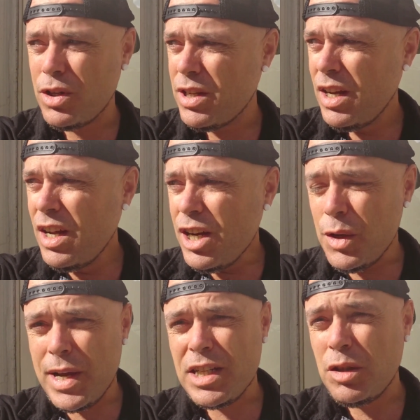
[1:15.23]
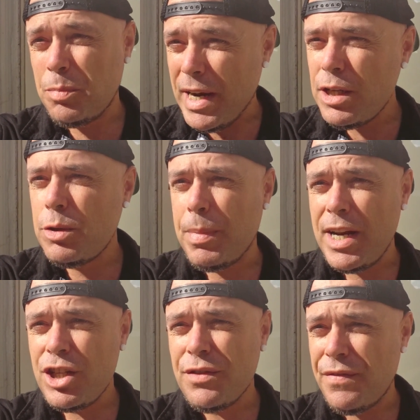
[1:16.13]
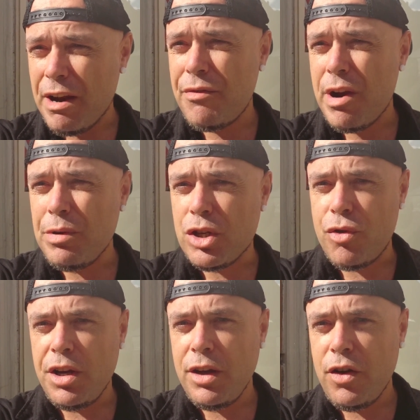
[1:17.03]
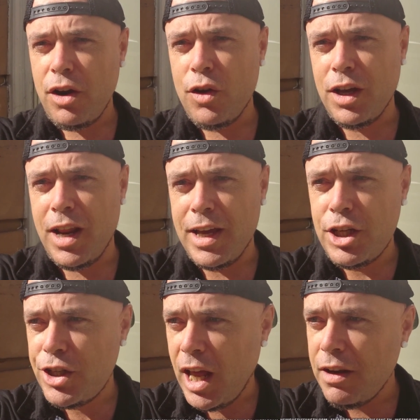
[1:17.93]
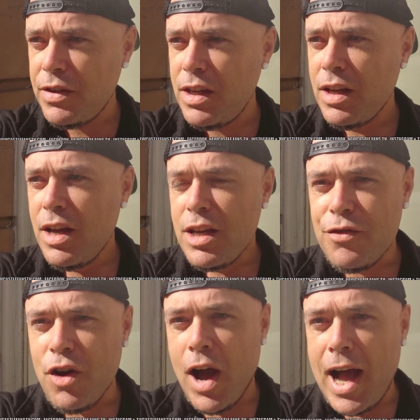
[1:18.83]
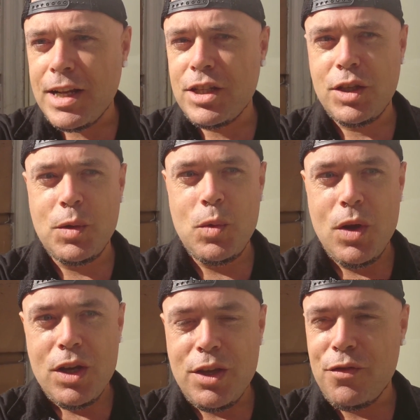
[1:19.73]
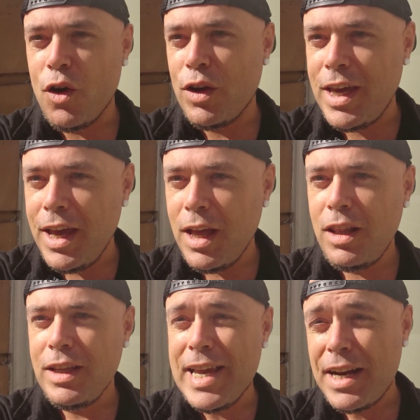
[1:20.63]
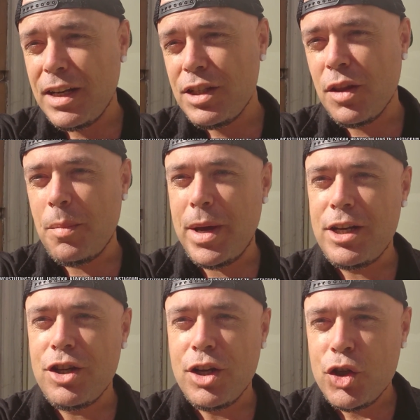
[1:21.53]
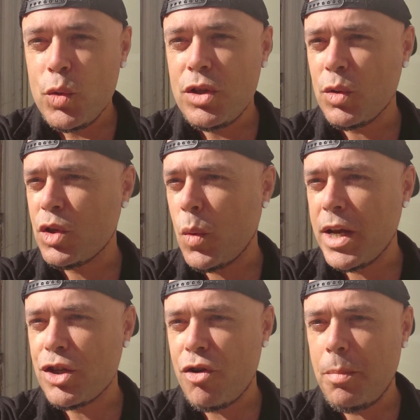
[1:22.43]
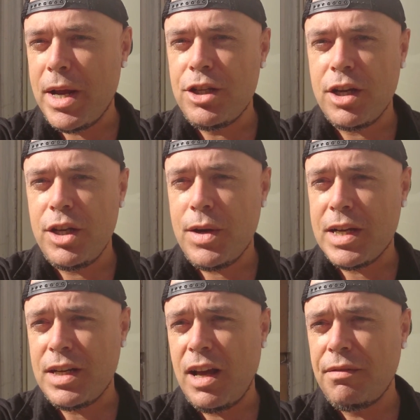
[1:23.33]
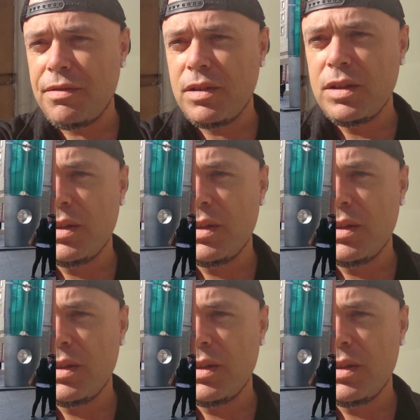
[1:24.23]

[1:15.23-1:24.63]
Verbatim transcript: But Newcastle's bench bench is very very strong. You've got to look at like Shelvey, you've got Atsu, you've got Gayle, Yedlin's on the bench, Lejeune. So it's quite a strong bench that Newcastle have.